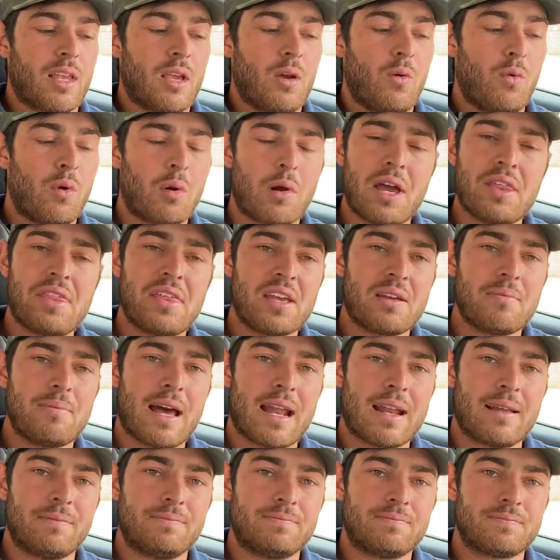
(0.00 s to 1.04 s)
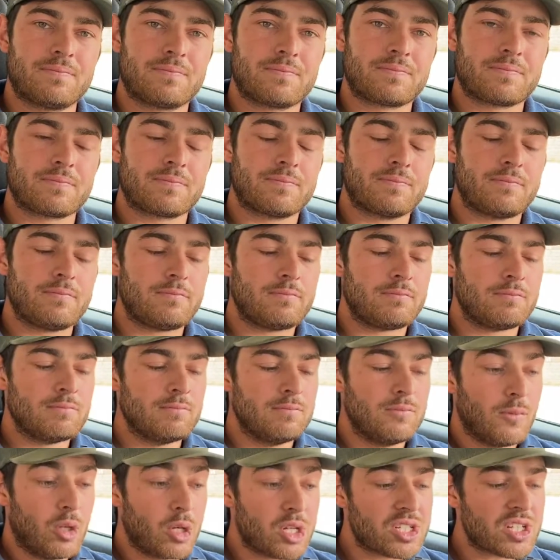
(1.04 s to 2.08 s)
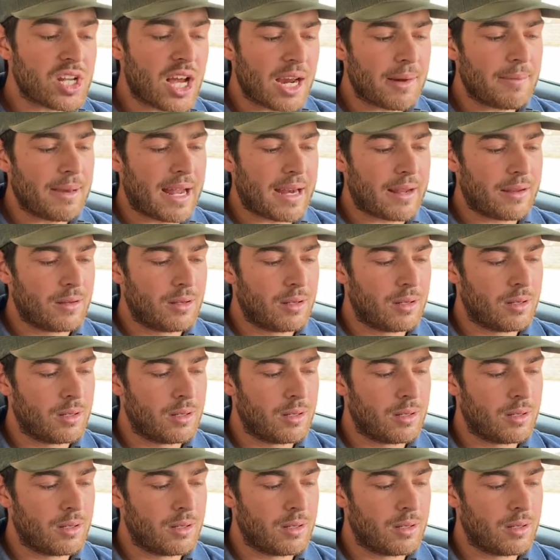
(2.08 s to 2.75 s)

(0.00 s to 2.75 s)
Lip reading: What do I think about it? Well, let's talk about it.